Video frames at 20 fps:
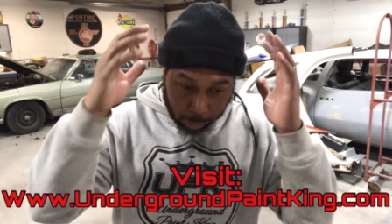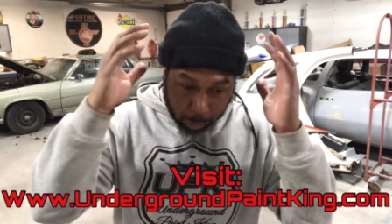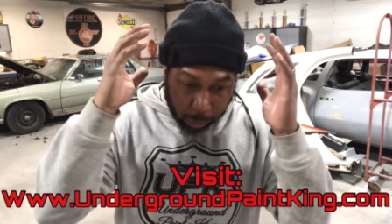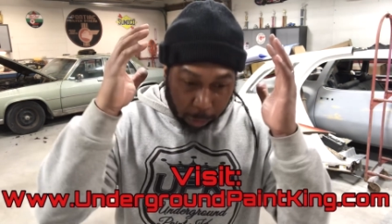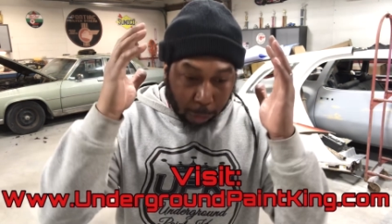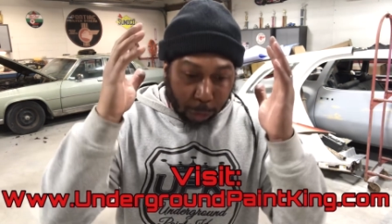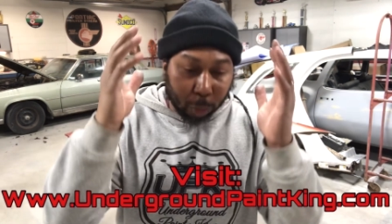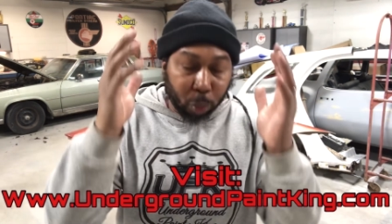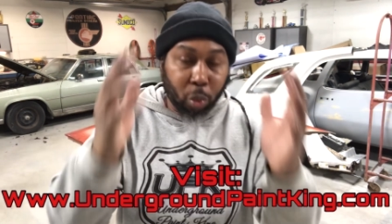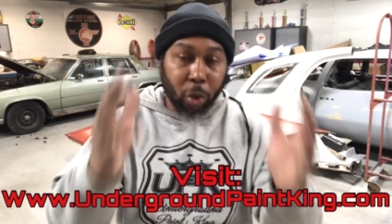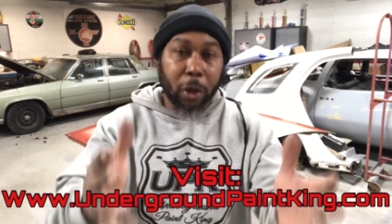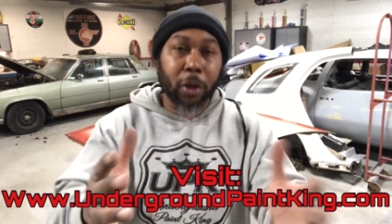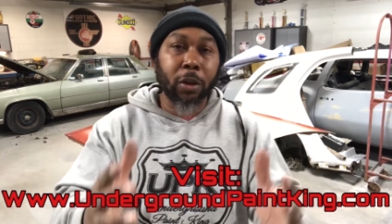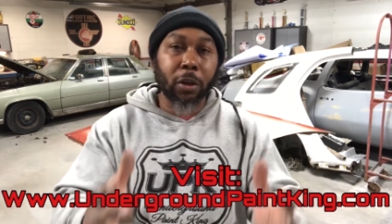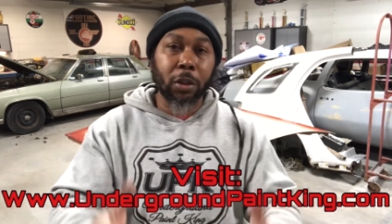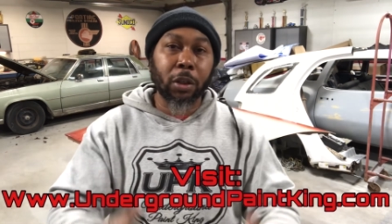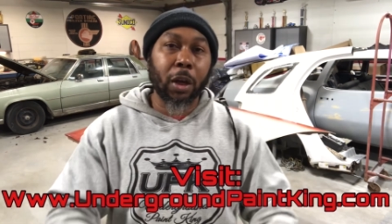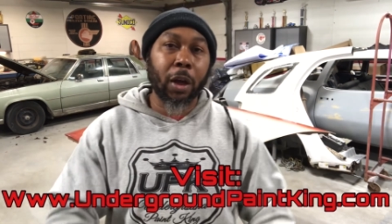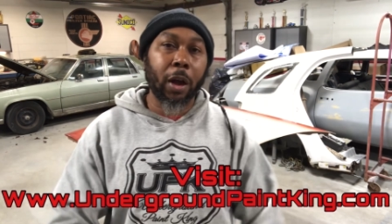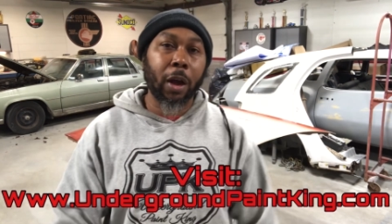It's winter
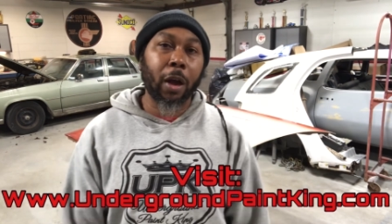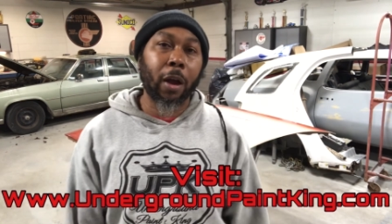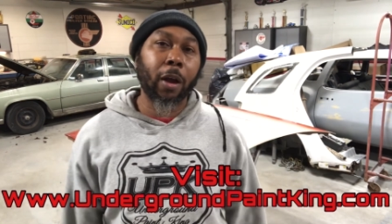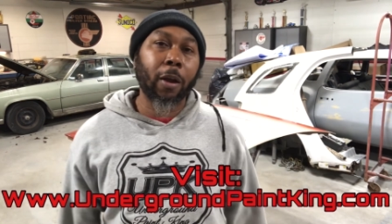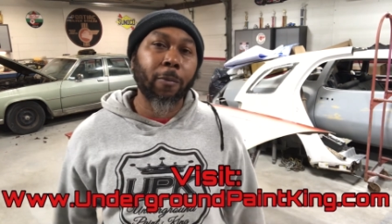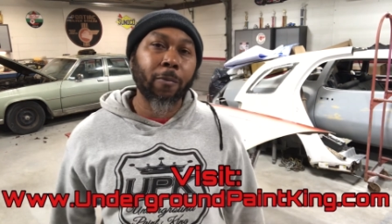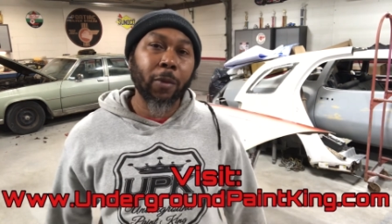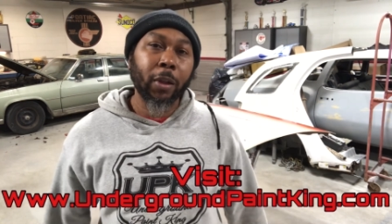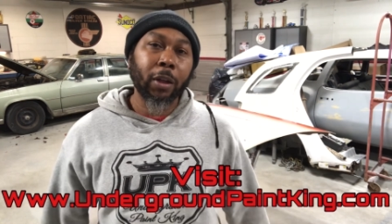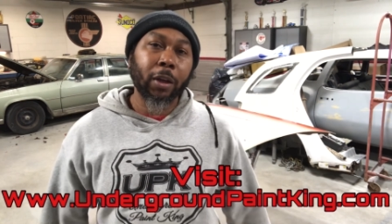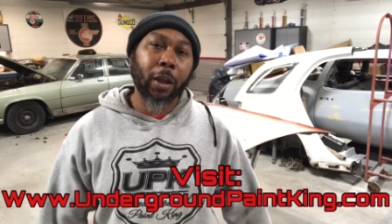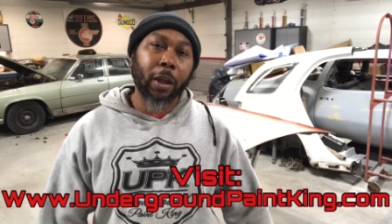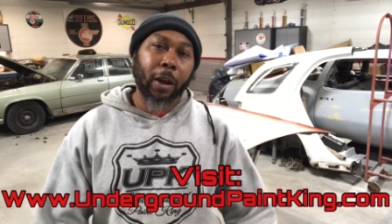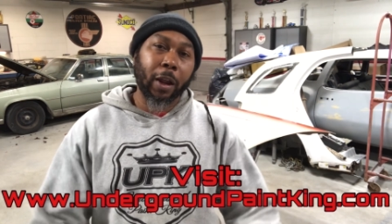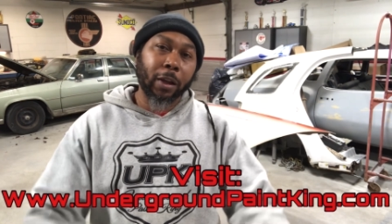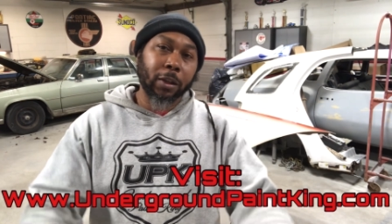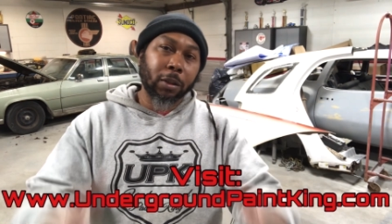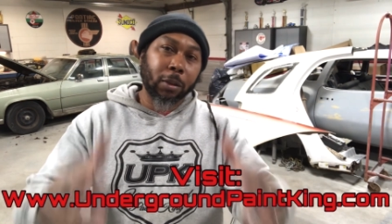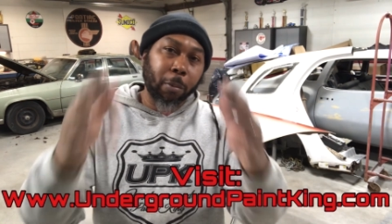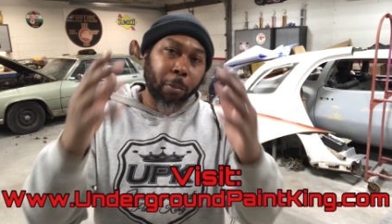time, and
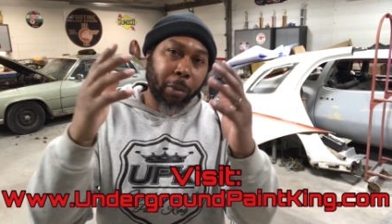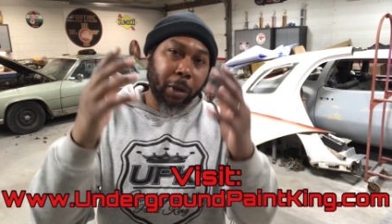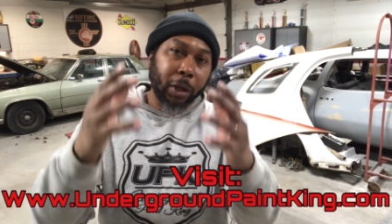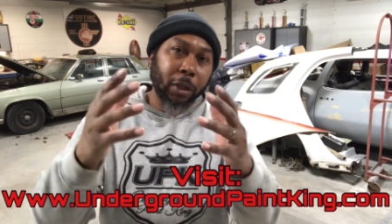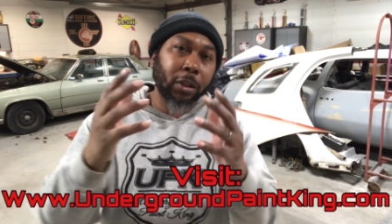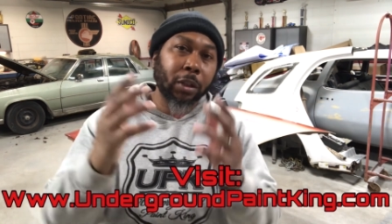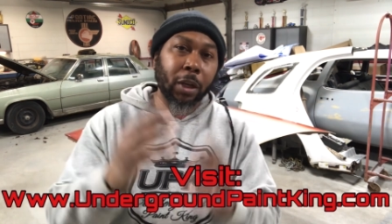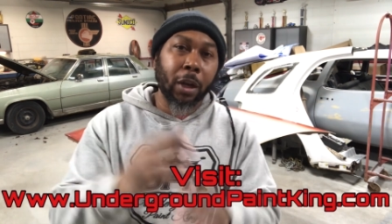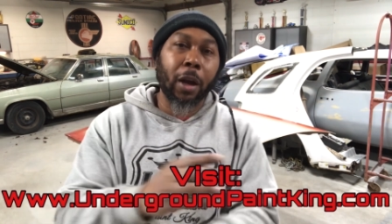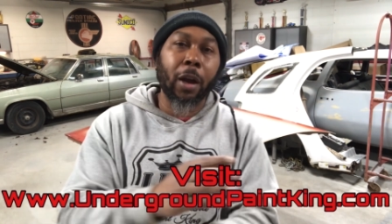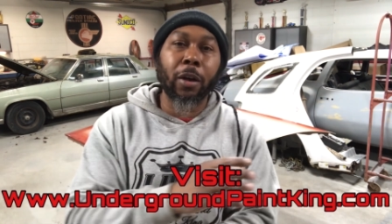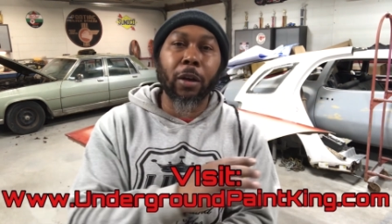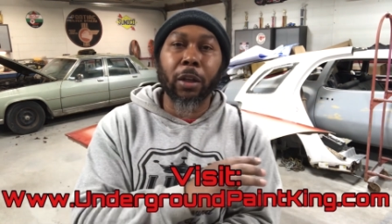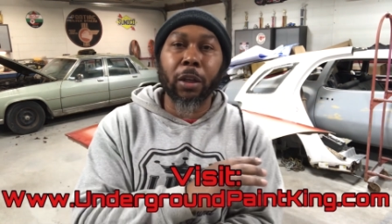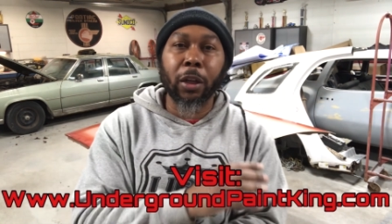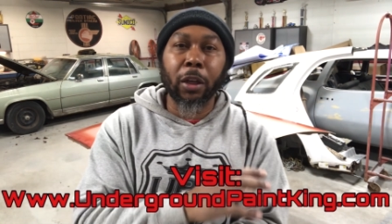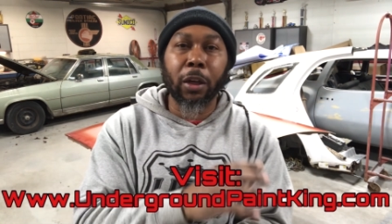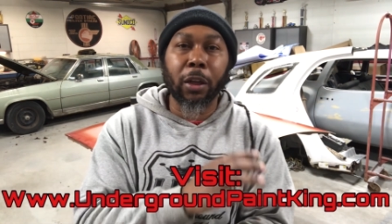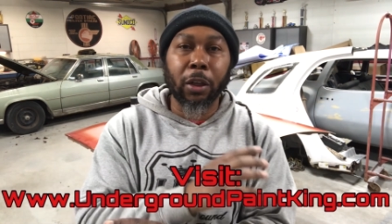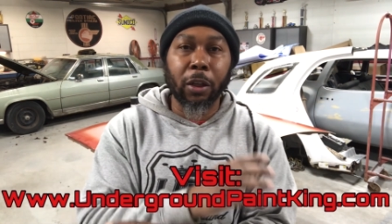that's the best time to
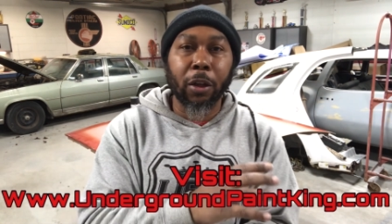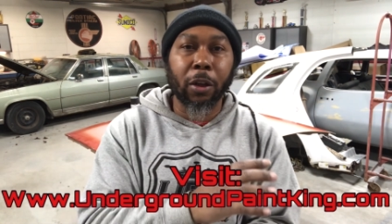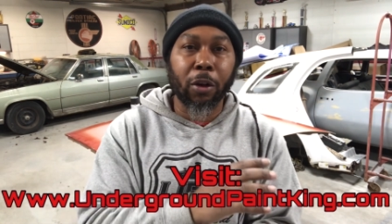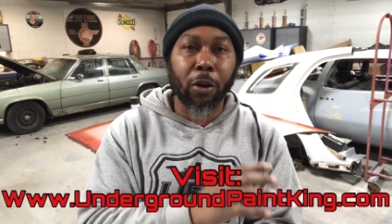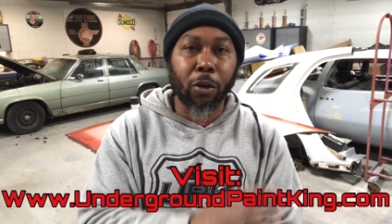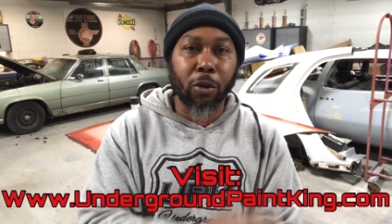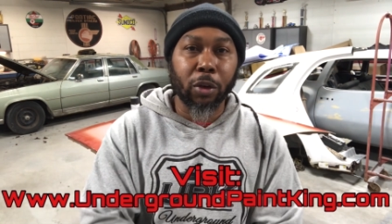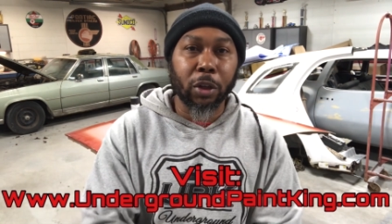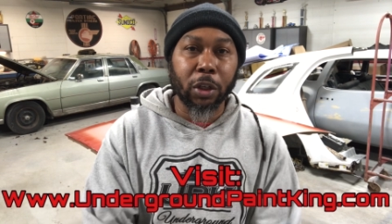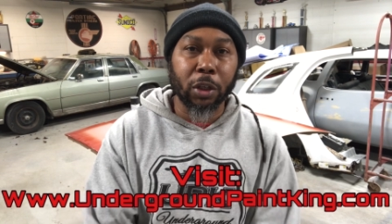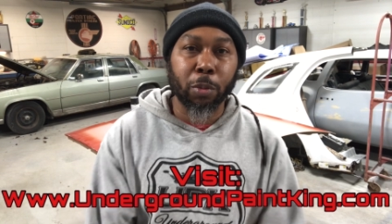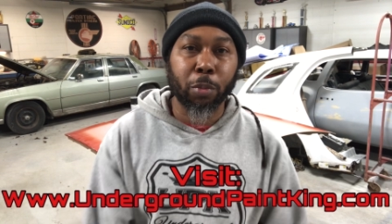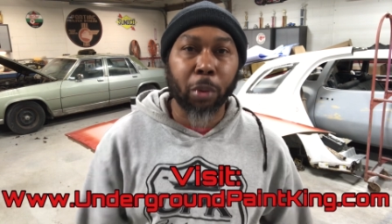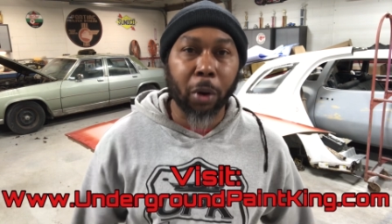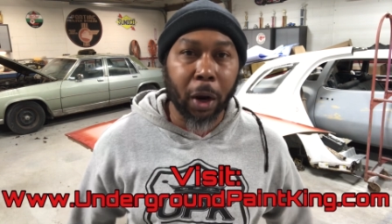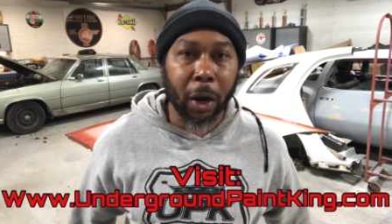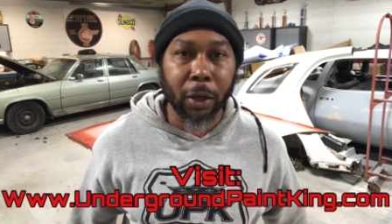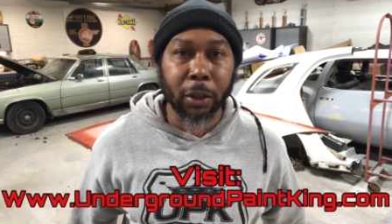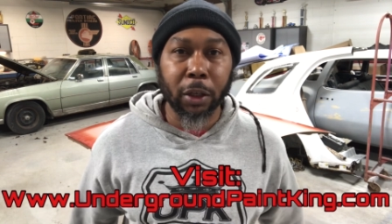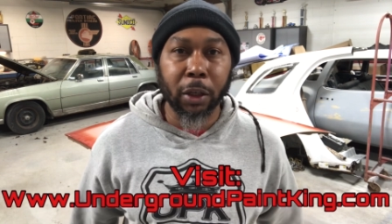get in on these
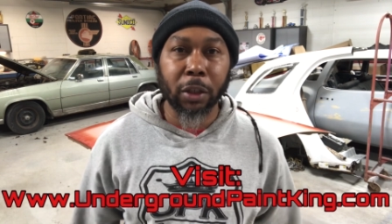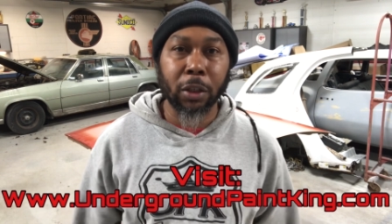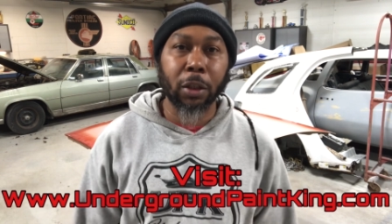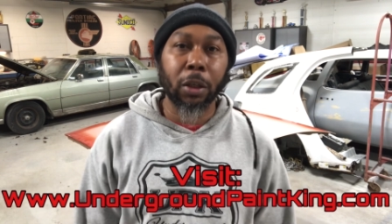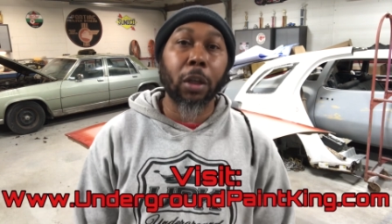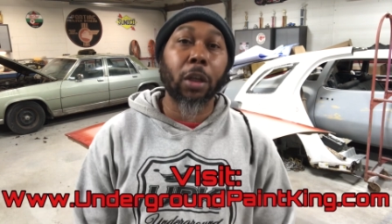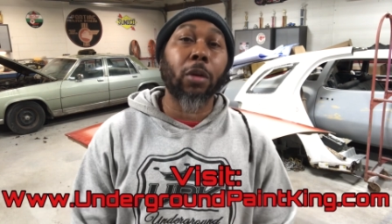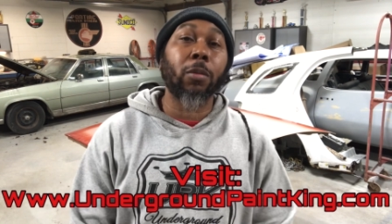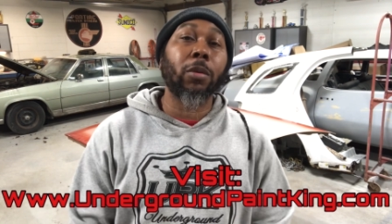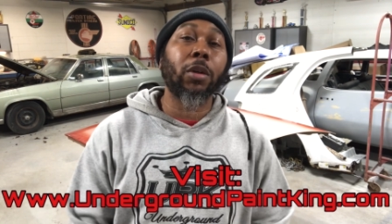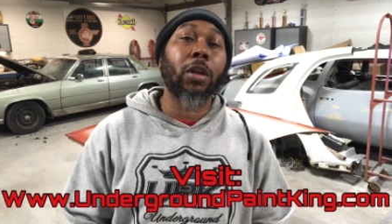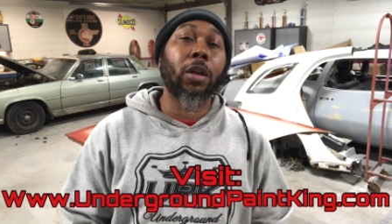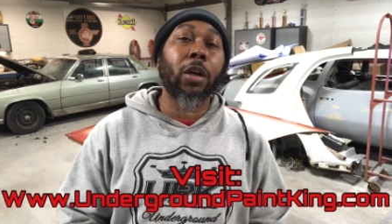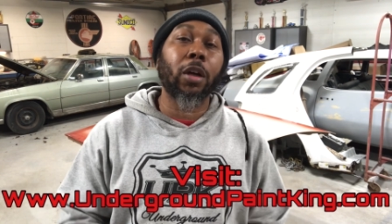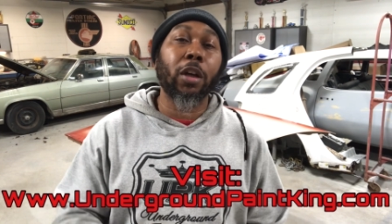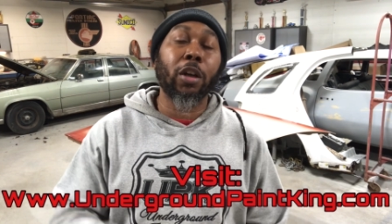projects and get them done,